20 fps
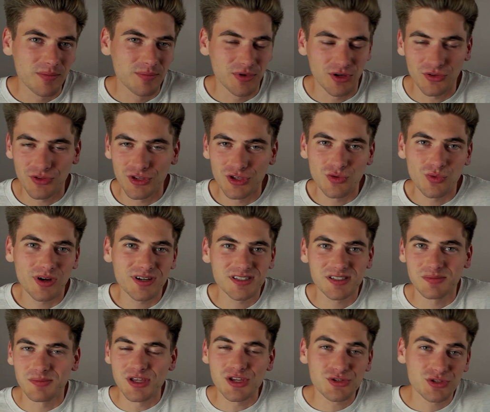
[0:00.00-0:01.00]
to build and you want
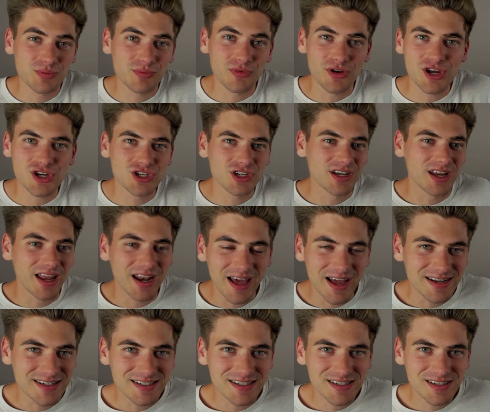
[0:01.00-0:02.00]
some inspiration and
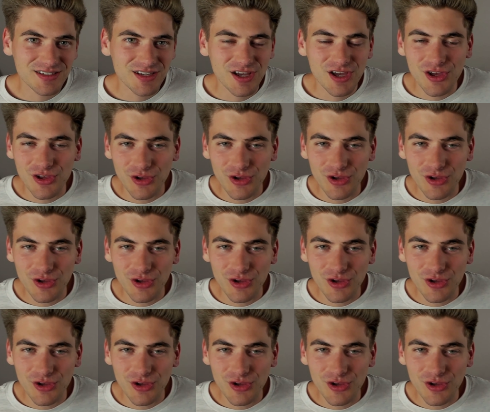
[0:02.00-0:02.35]
ideas,